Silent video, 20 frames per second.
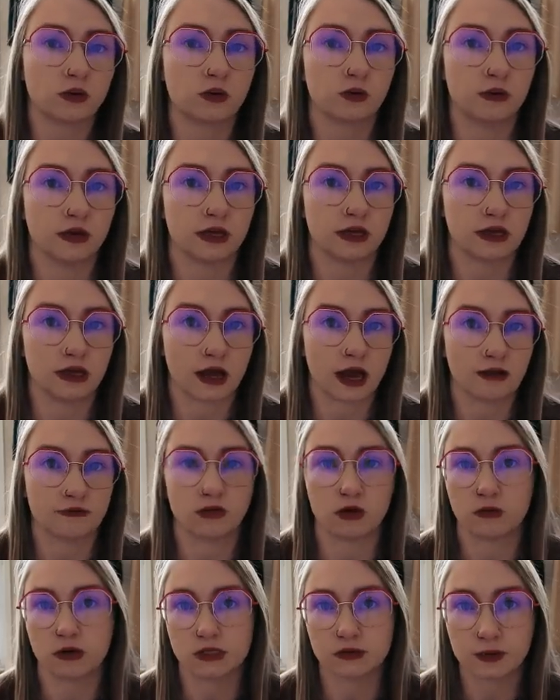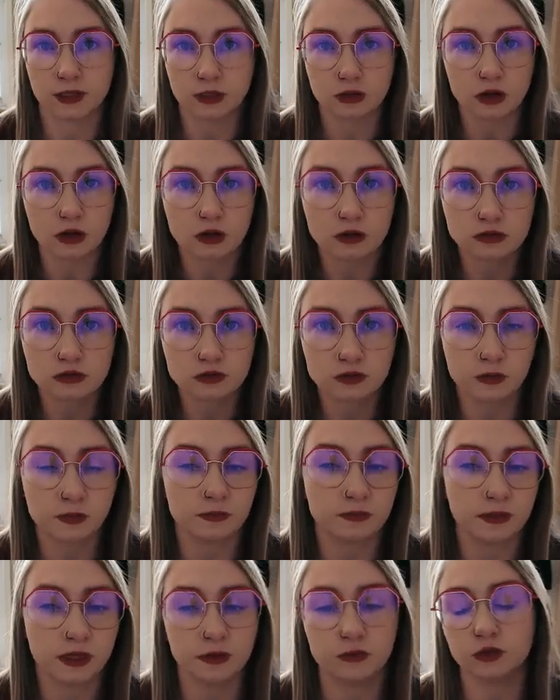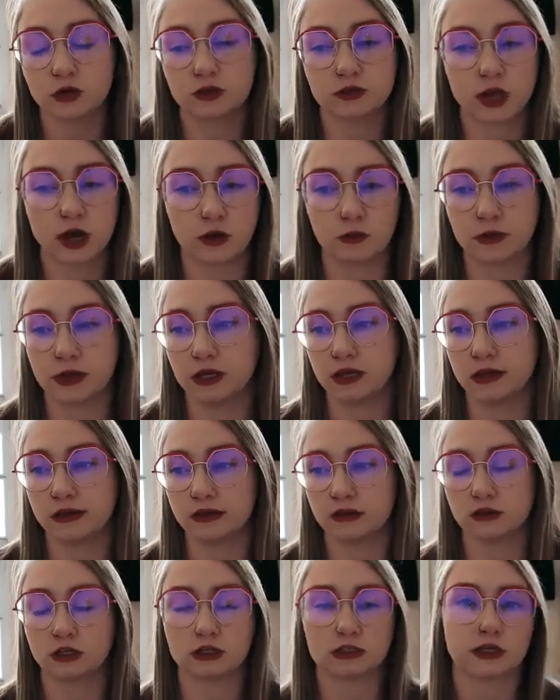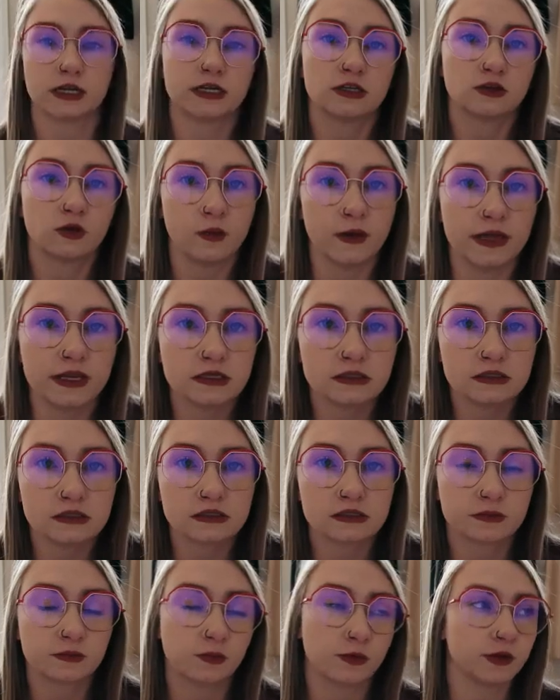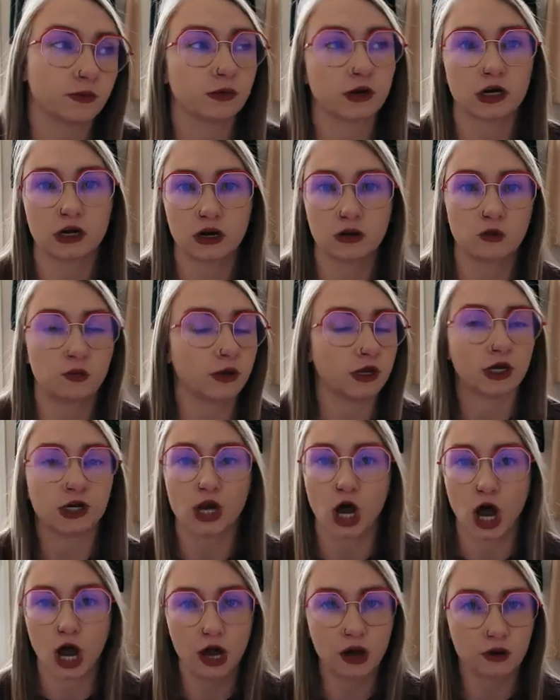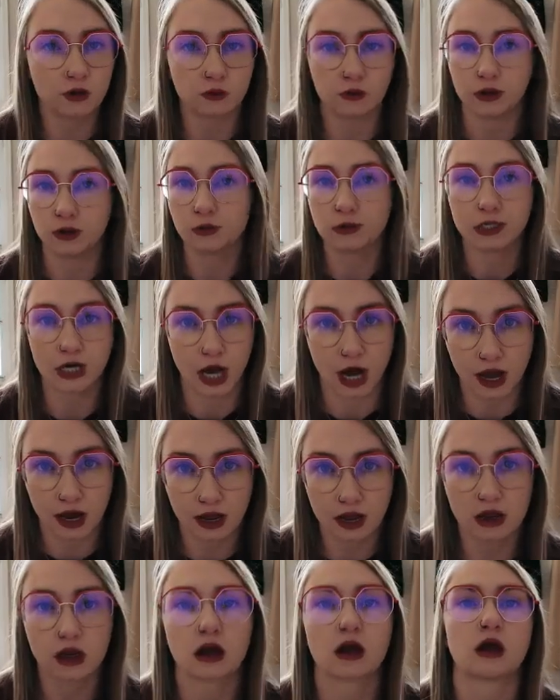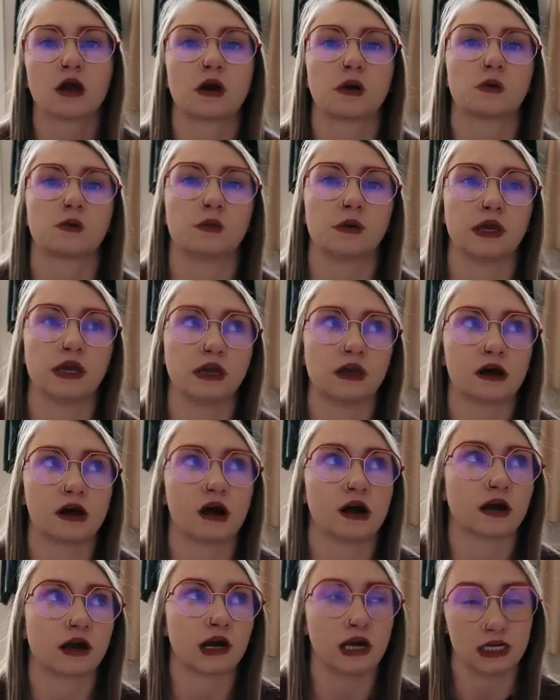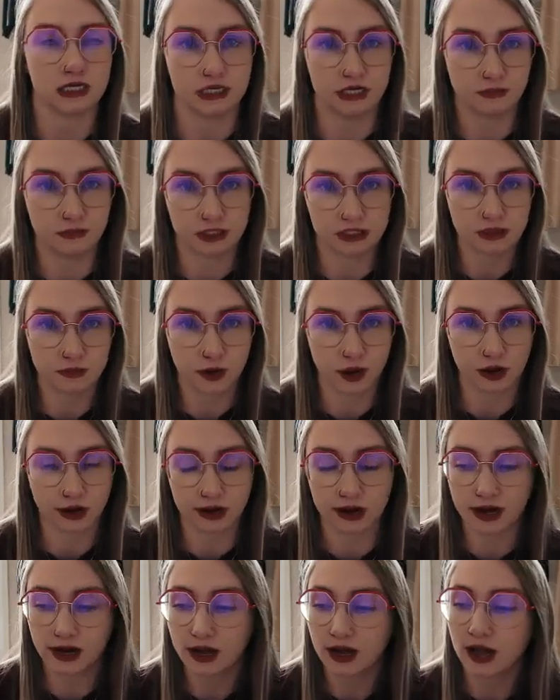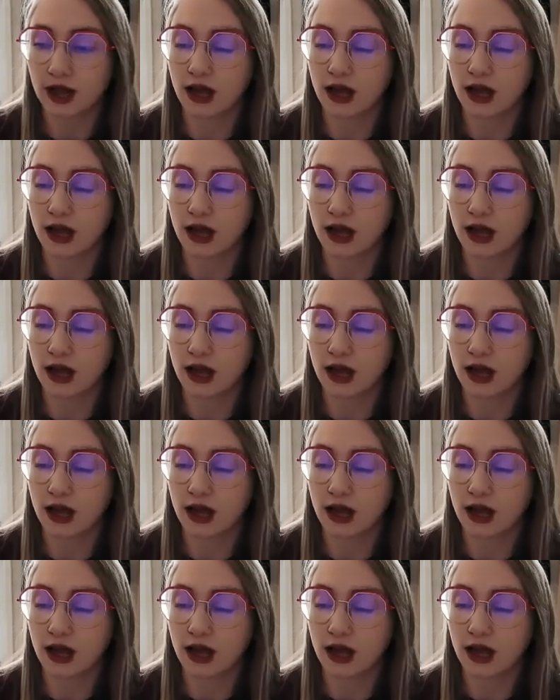We have always been close. People thought we looked like twins. We are not. We are 18 months apart.